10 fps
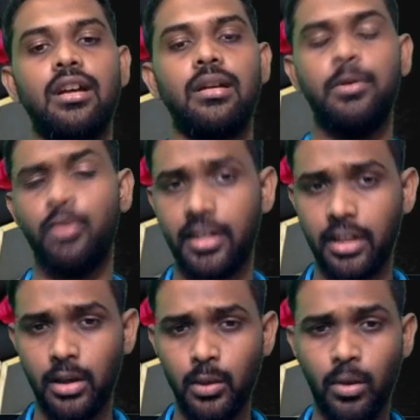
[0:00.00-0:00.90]
Before I
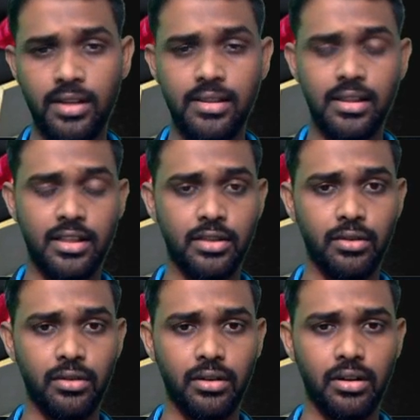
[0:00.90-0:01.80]
tell you what is that is
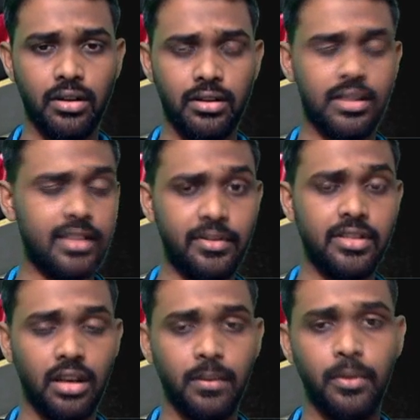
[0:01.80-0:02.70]
uh, that gift
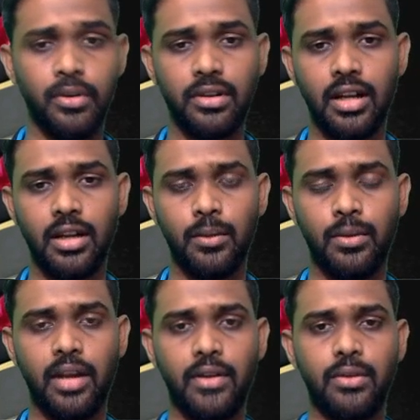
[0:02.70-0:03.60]
is all about, I
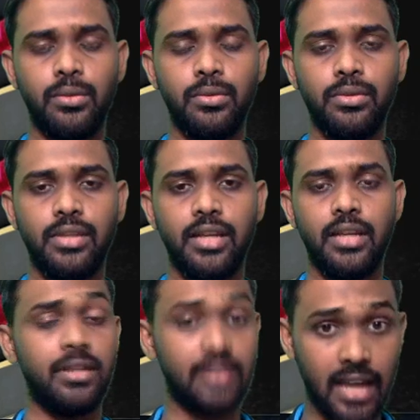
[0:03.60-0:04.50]
would like to
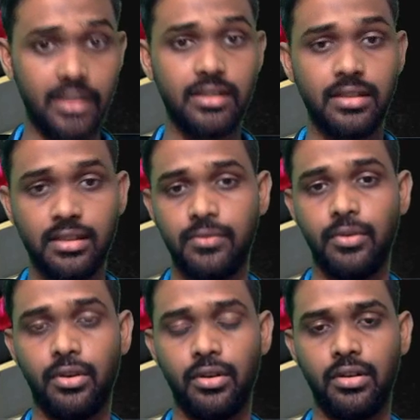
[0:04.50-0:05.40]
say a big thanks
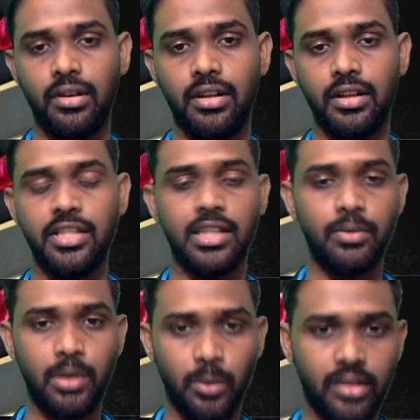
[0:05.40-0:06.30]
for uh, each and
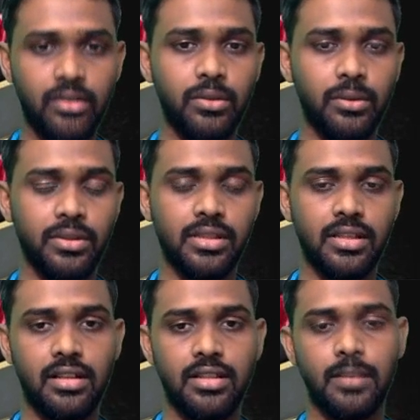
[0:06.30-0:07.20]
everyone who is
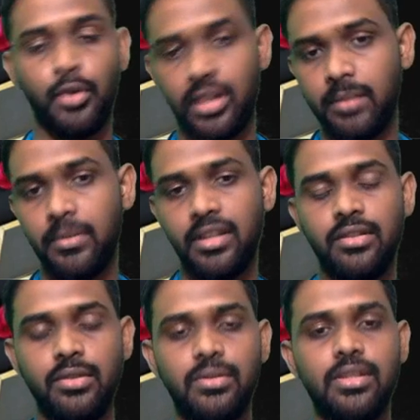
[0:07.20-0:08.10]
still supporting
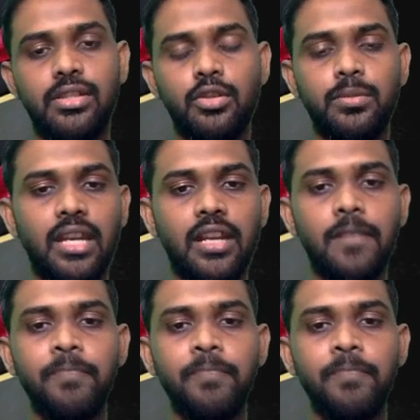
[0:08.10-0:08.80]
me through this YouTube channel